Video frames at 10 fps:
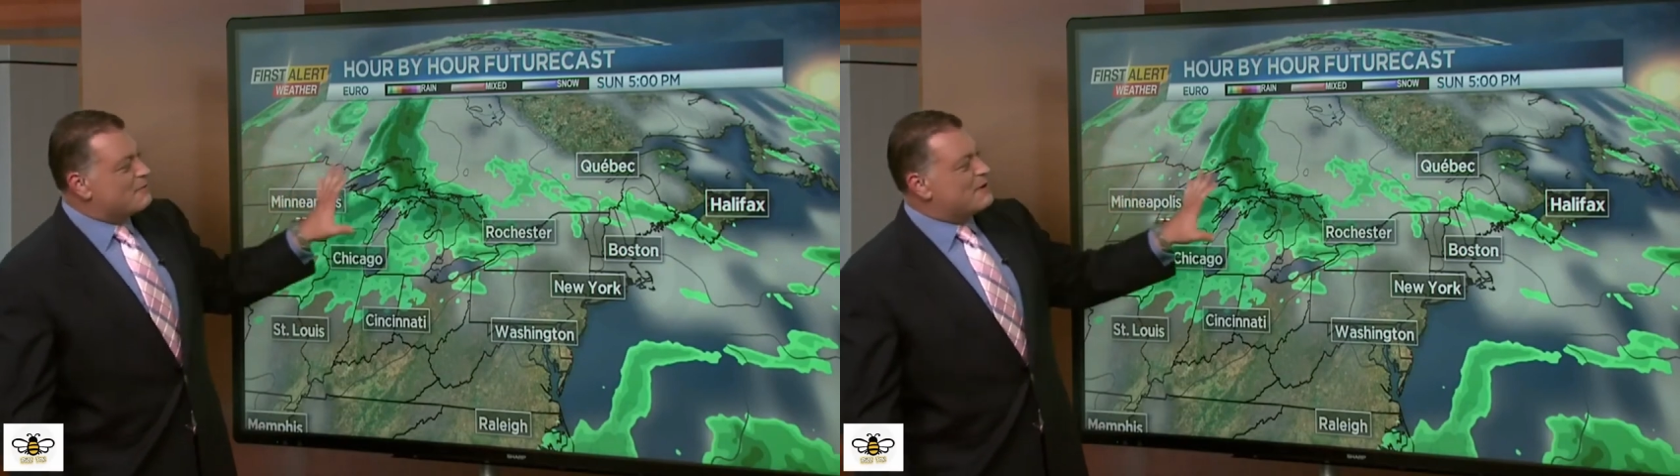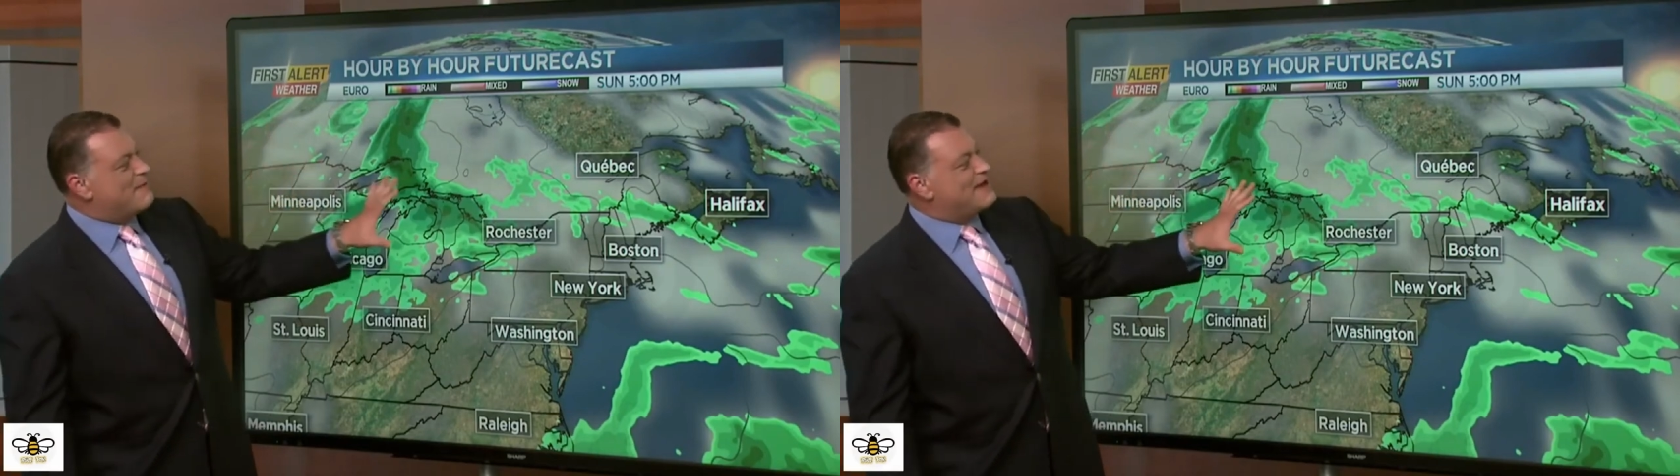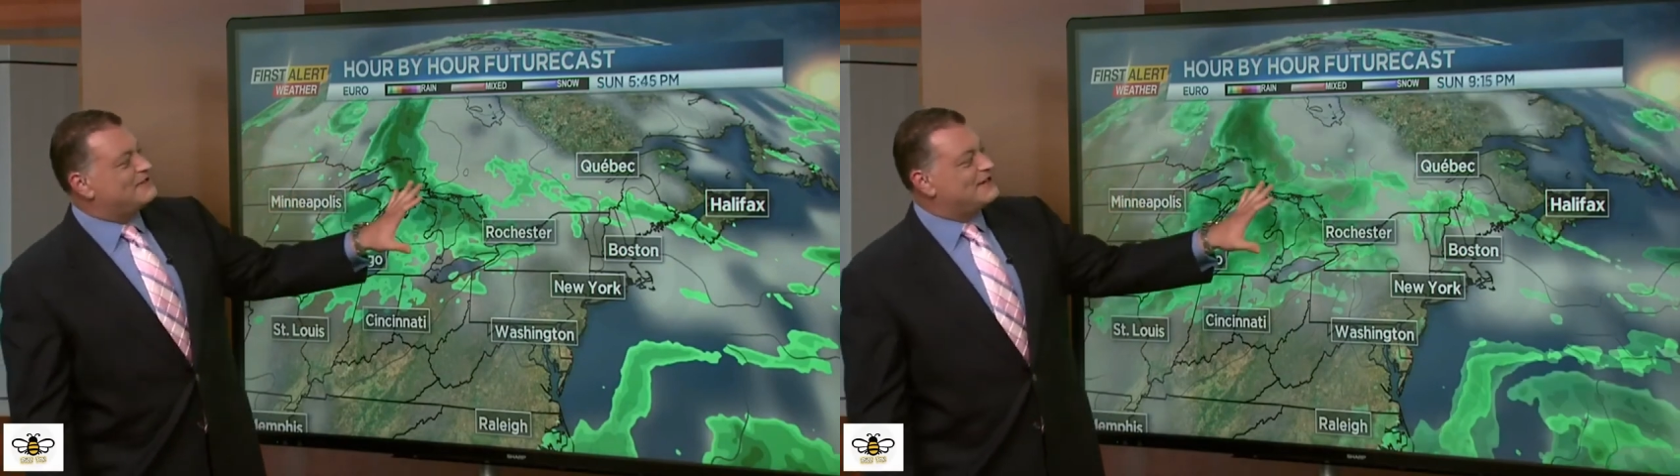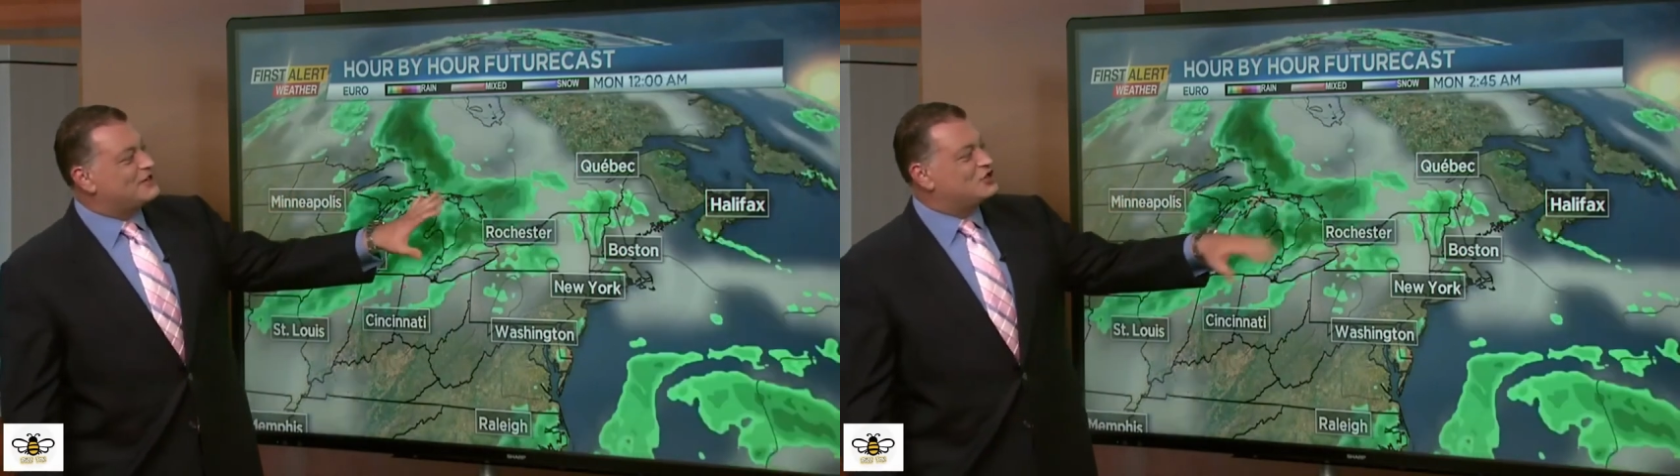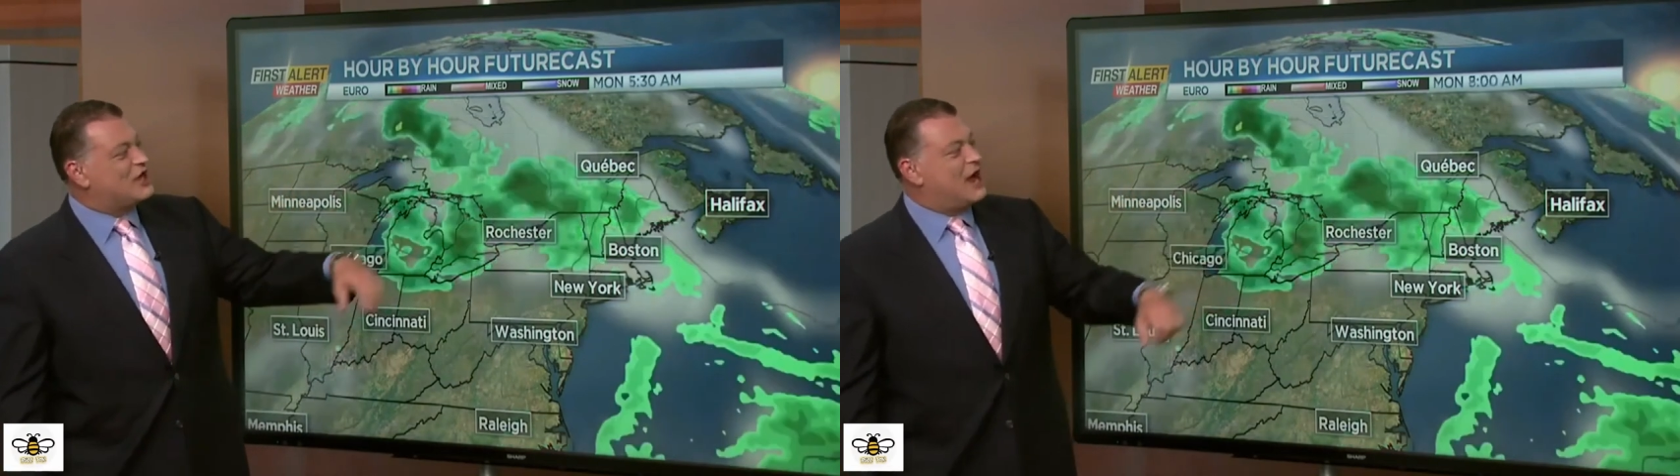But we may
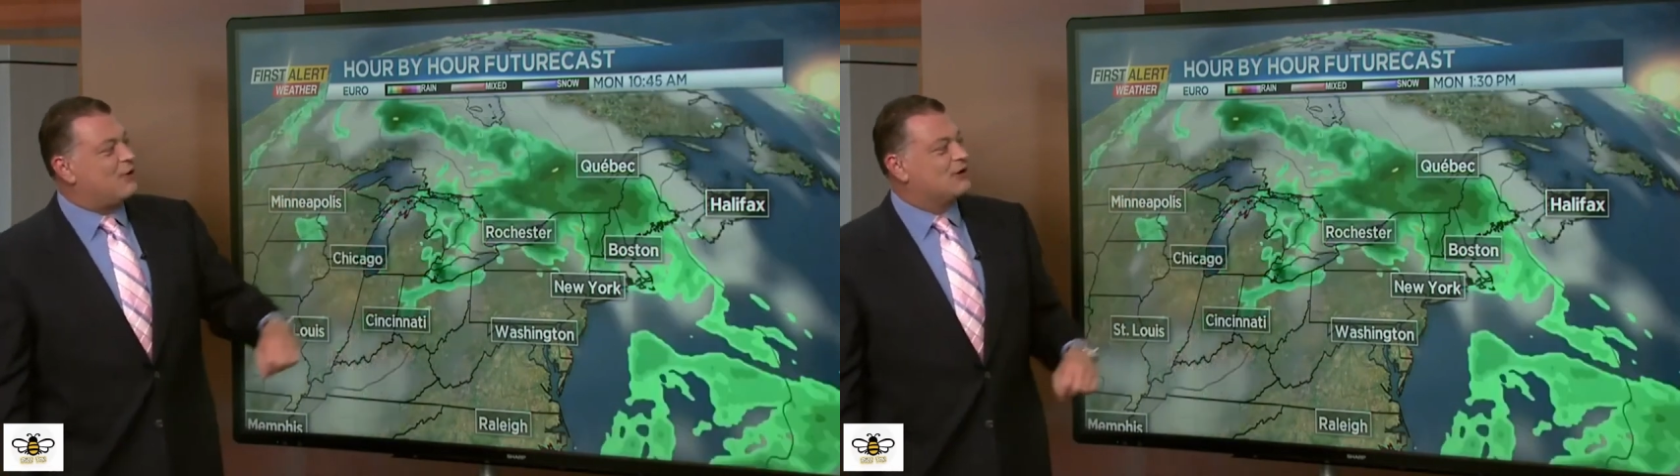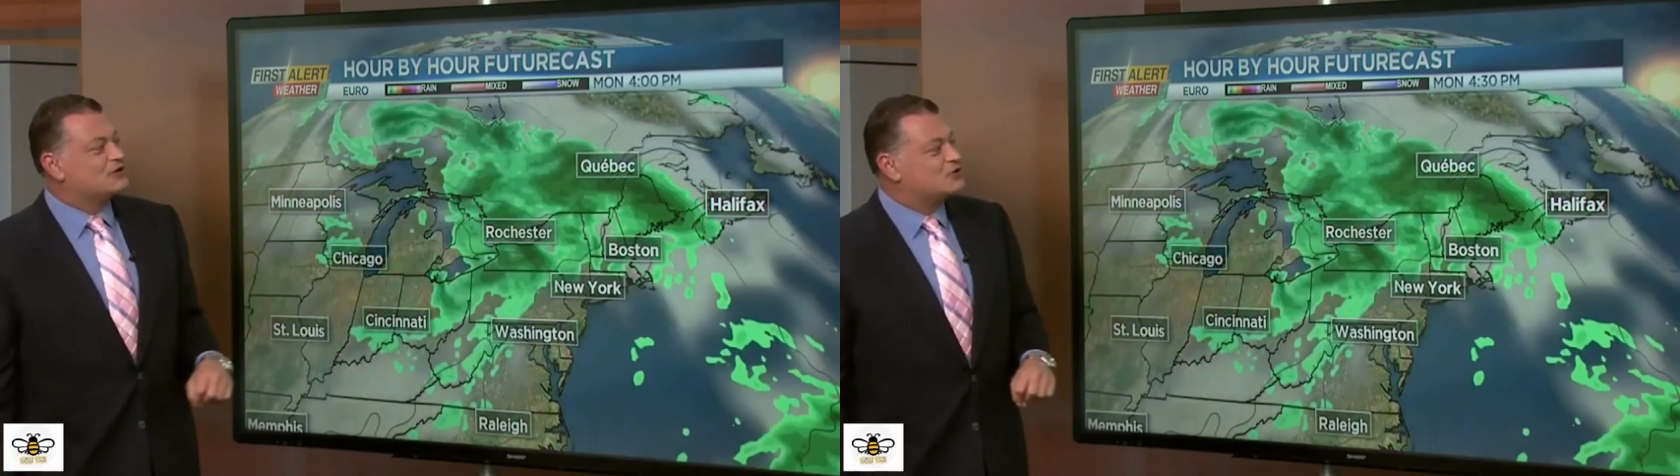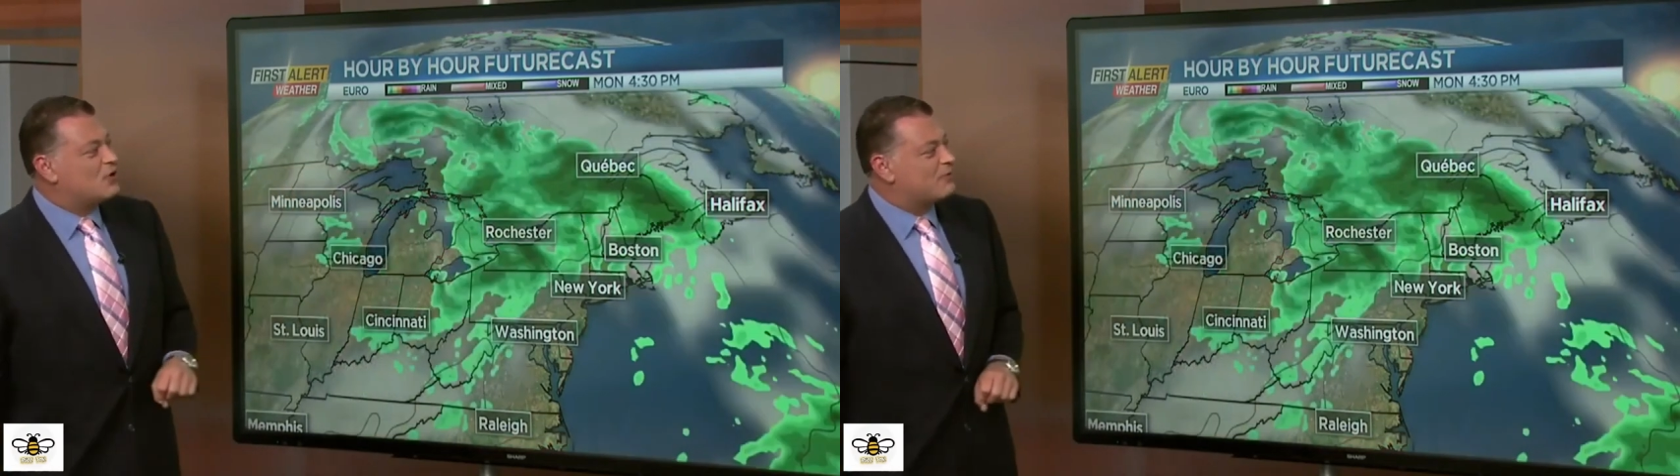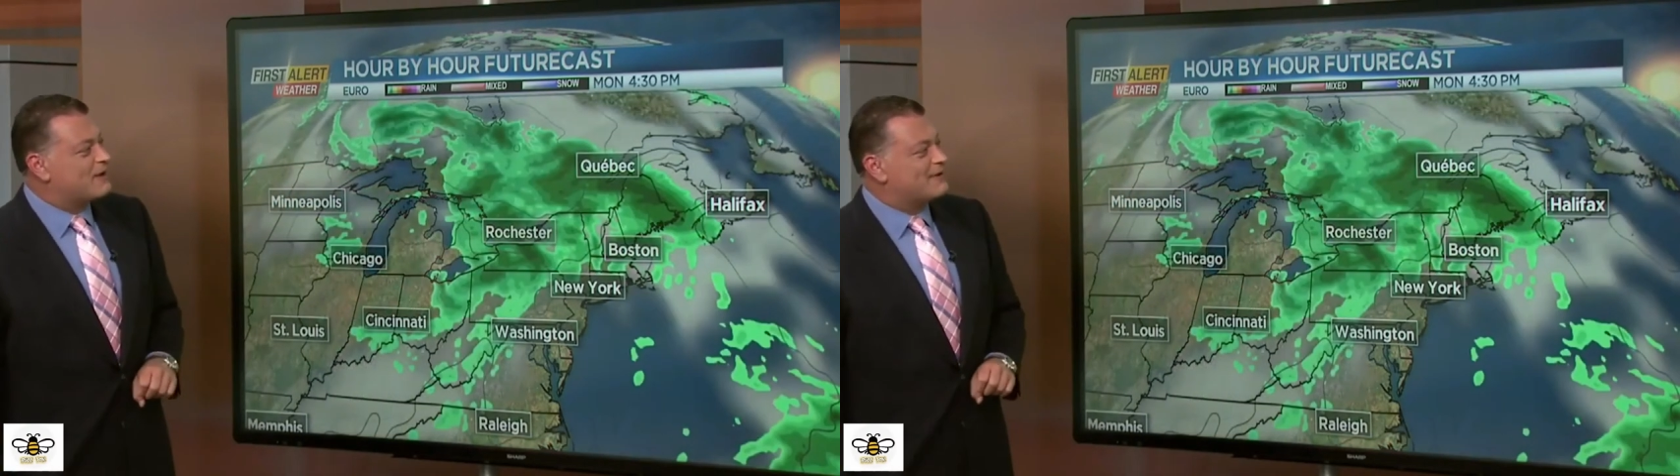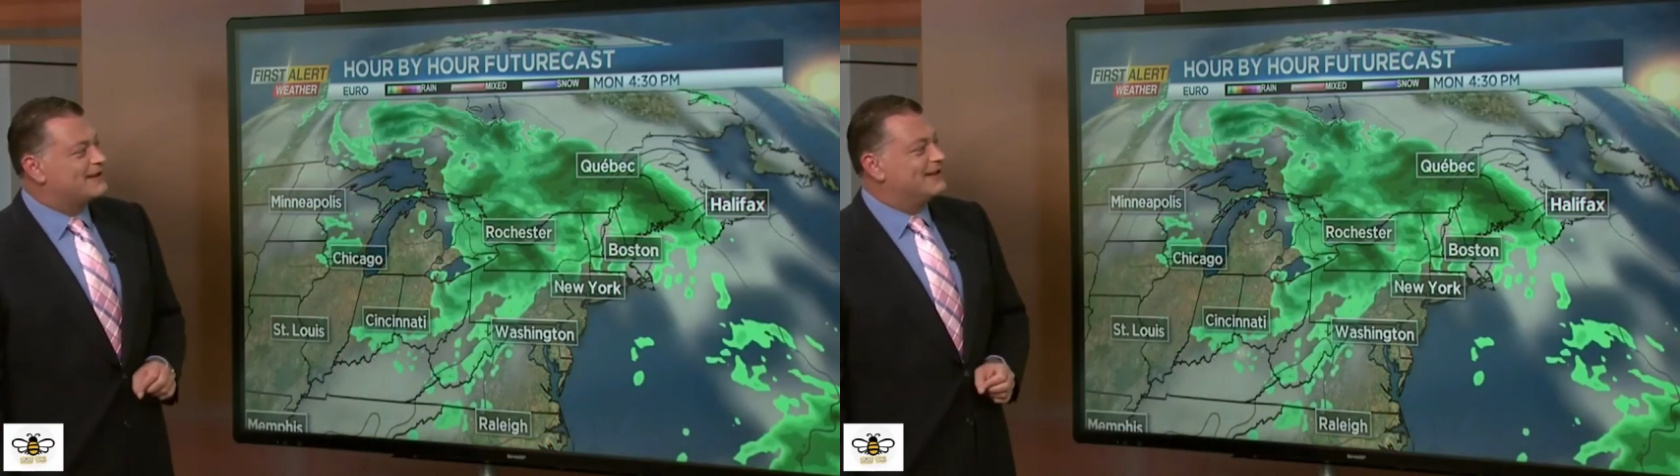see a shower or
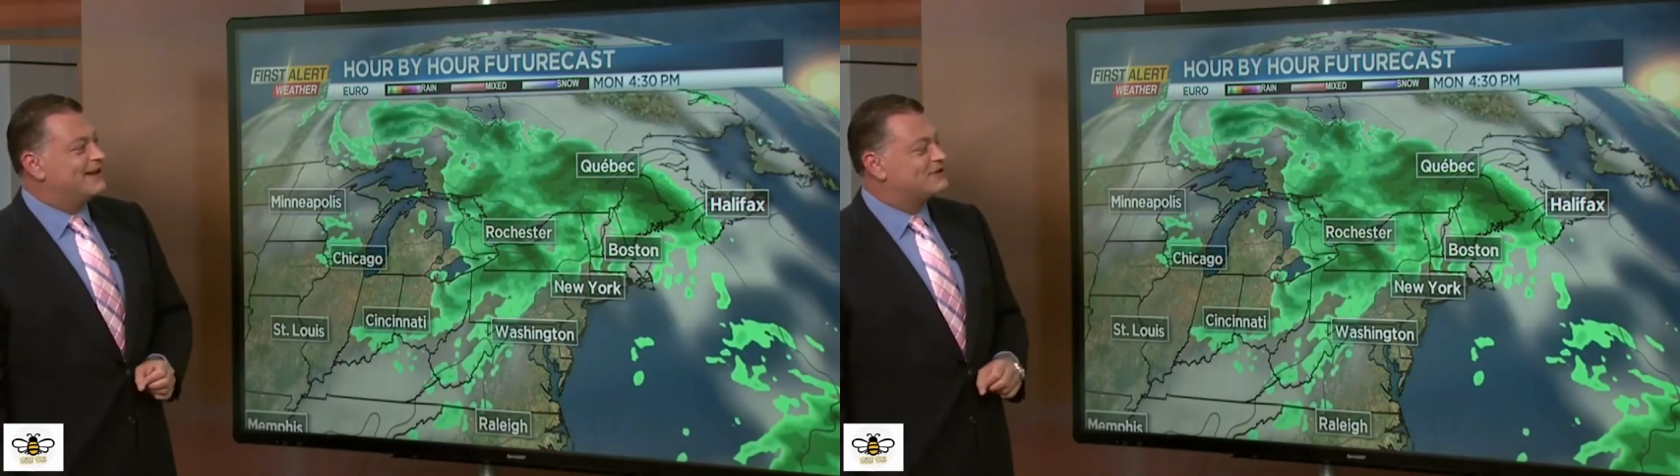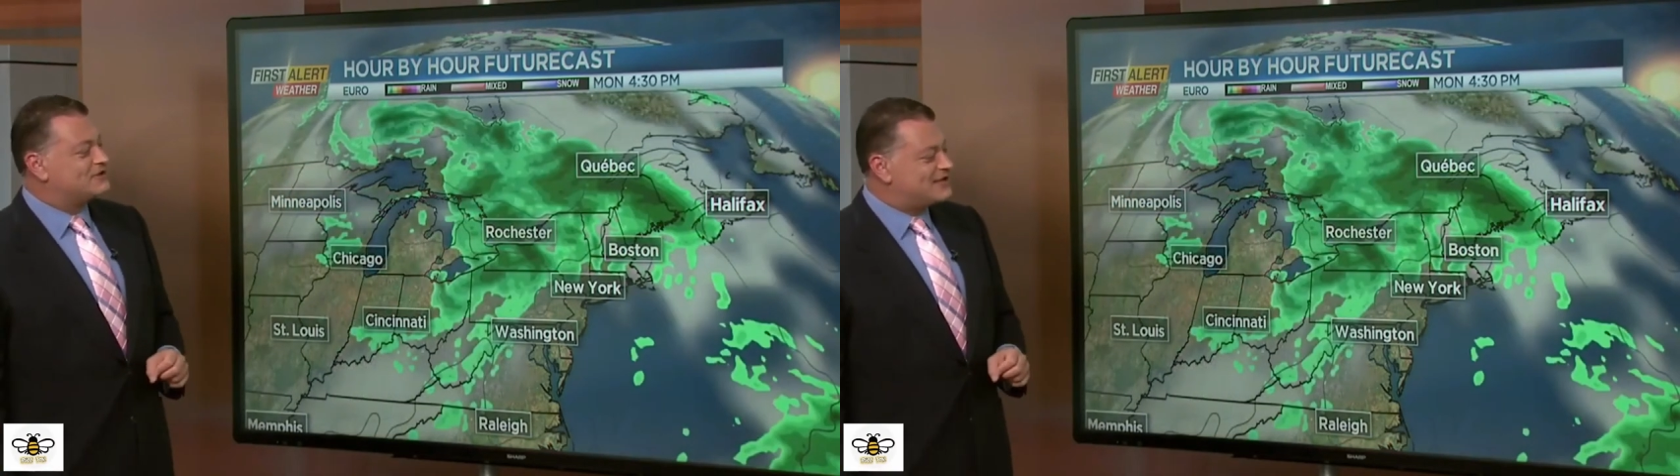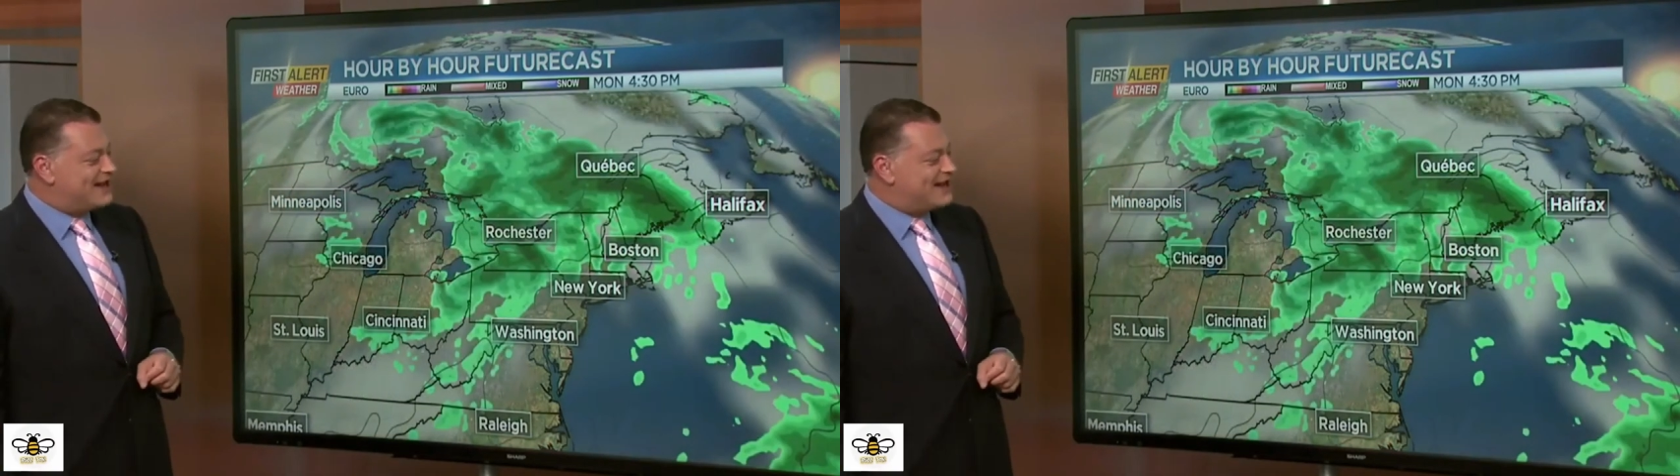storm coming in later